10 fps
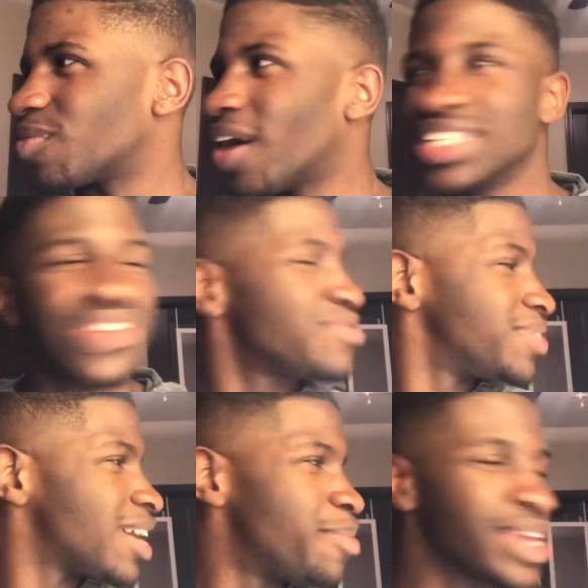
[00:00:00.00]
like, why is
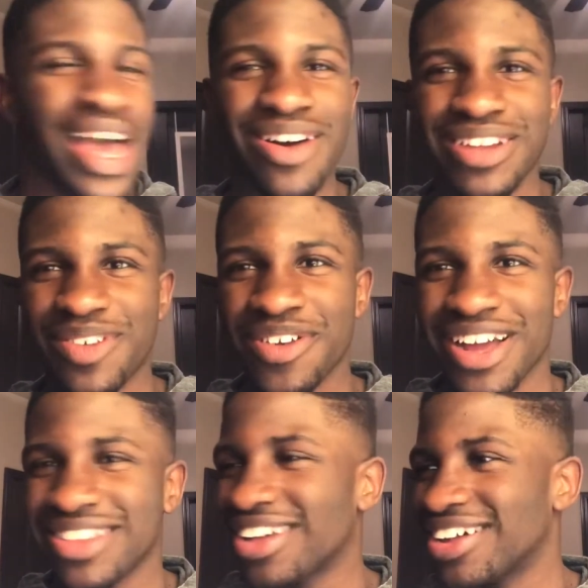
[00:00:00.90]
everyone coming out? Like,
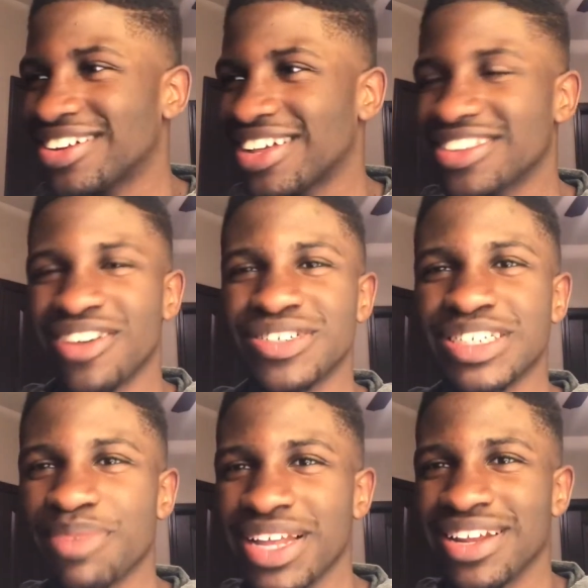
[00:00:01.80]
I thought it was
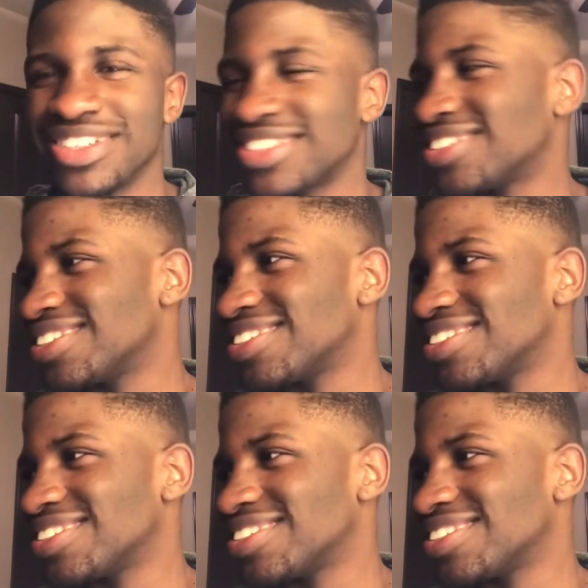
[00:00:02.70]
just my lunch.